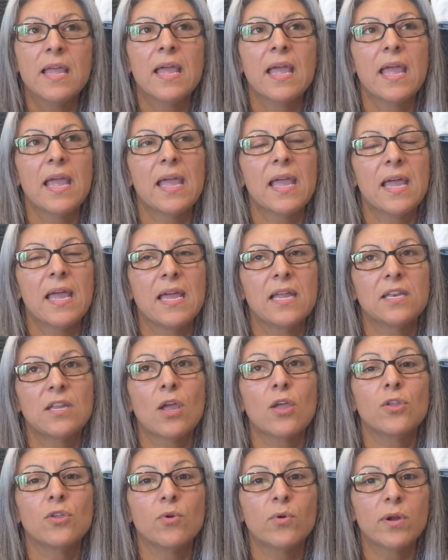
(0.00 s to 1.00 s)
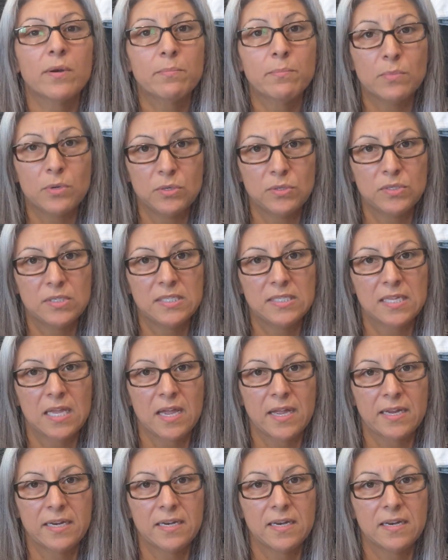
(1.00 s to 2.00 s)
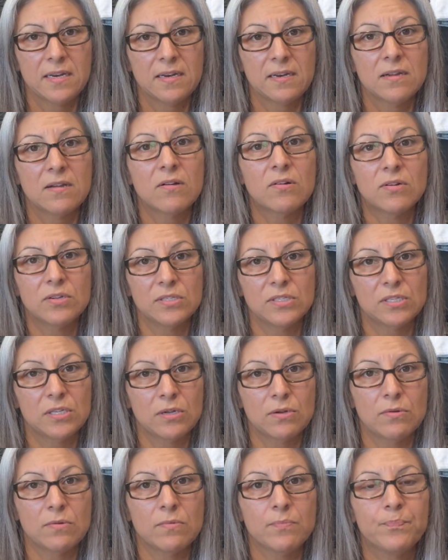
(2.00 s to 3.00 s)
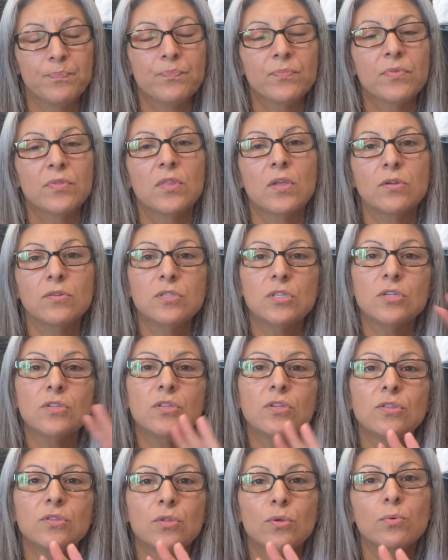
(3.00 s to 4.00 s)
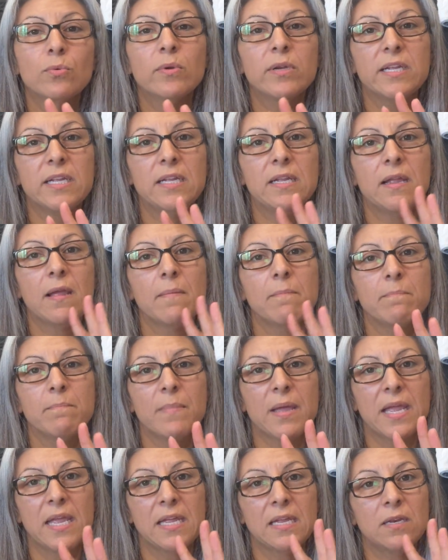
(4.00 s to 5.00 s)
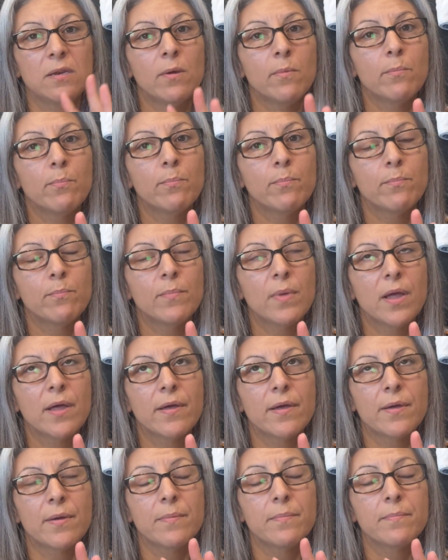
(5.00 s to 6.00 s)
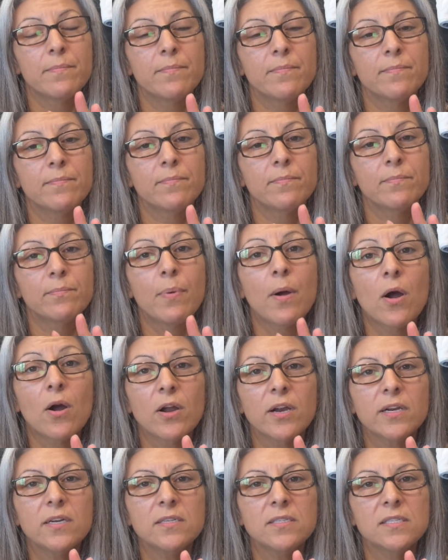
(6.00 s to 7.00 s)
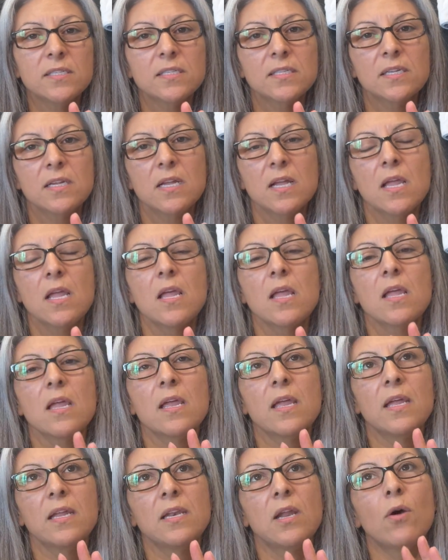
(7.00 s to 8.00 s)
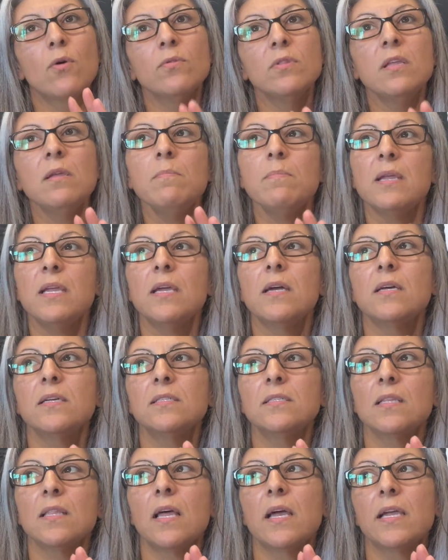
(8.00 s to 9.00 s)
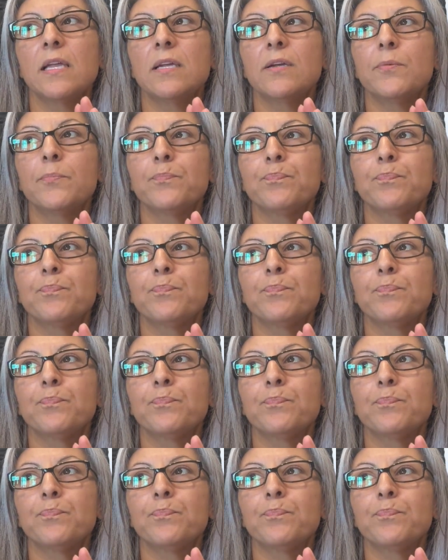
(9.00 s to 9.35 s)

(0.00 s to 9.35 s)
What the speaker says: and your moon sign also. Those are the three main parts. And only because, like,